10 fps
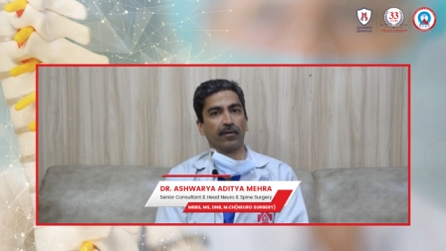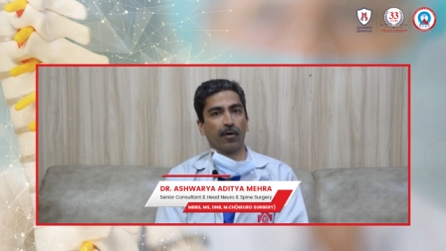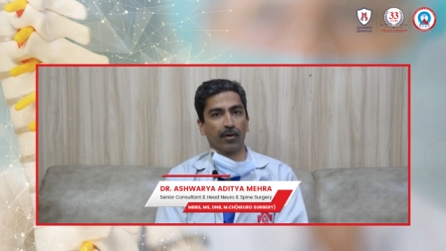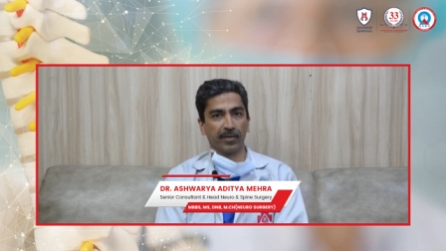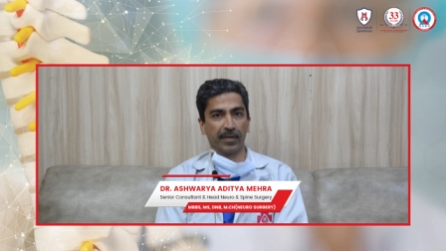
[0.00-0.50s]

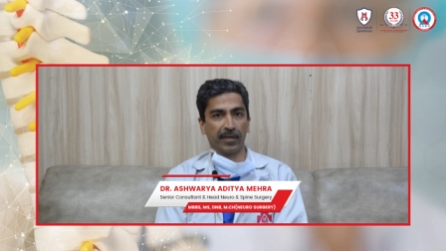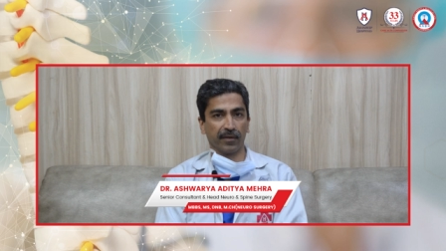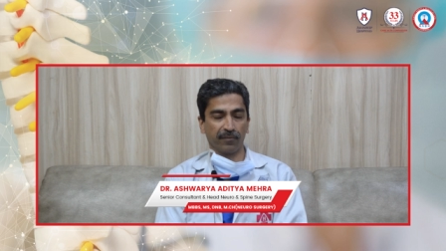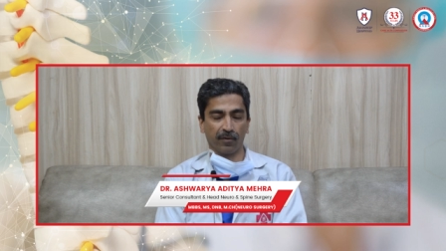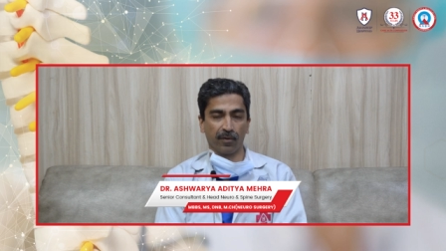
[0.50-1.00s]
North India
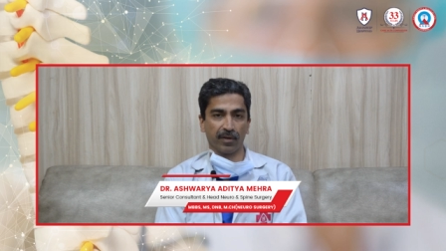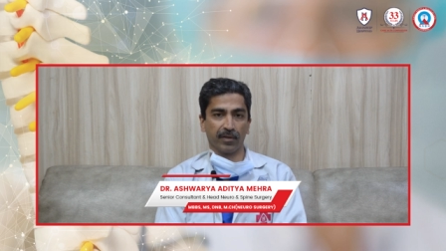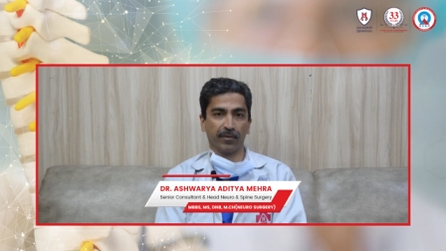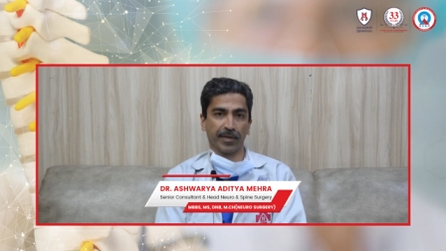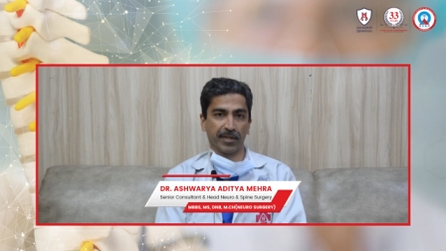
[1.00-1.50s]
for
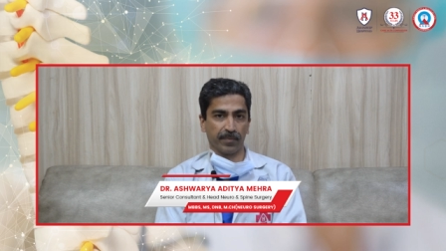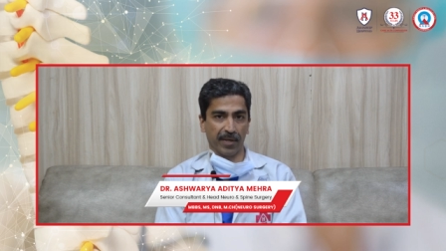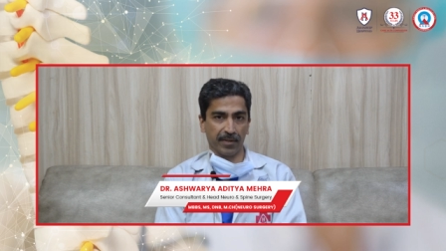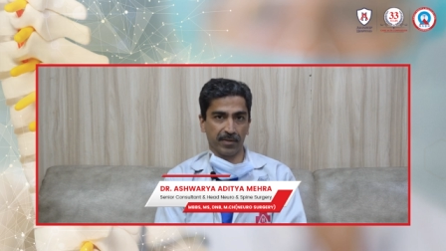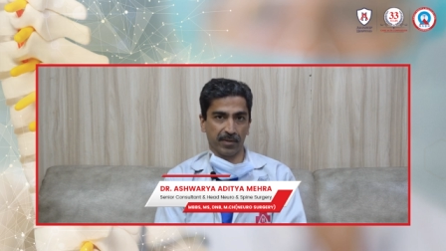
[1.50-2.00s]
doing
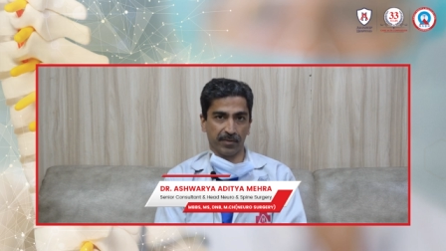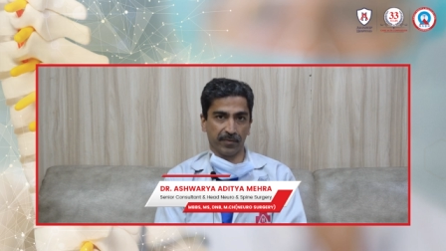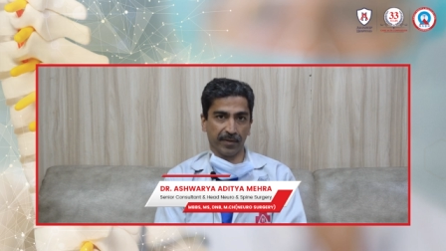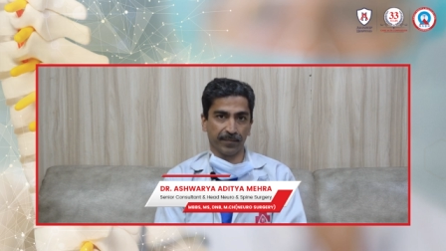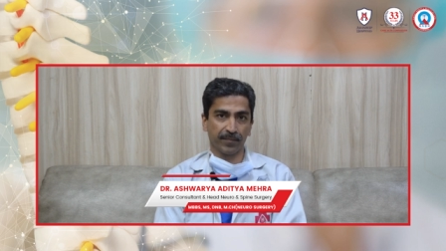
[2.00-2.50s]
spine surgery.